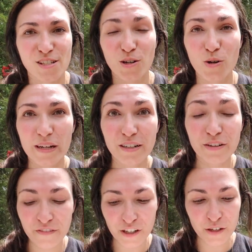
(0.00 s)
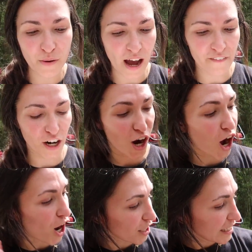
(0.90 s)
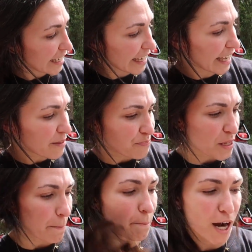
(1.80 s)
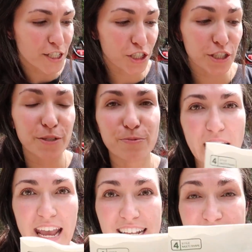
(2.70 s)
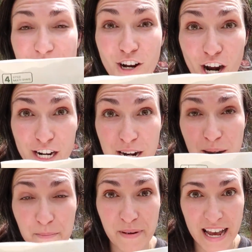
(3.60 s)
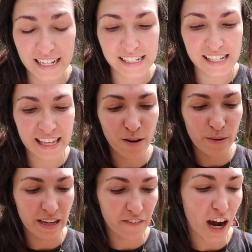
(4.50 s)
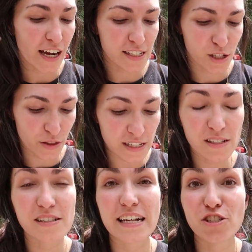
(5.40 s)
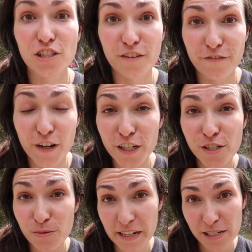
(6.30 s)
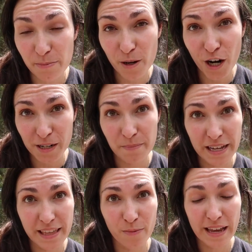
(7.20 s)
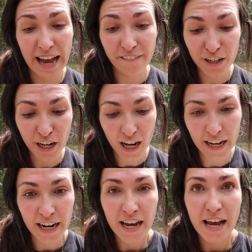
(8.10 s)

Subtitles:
so quick review of our Olle modular raised garden beds that we got. So this is actually the first raised garden bed that we ever got.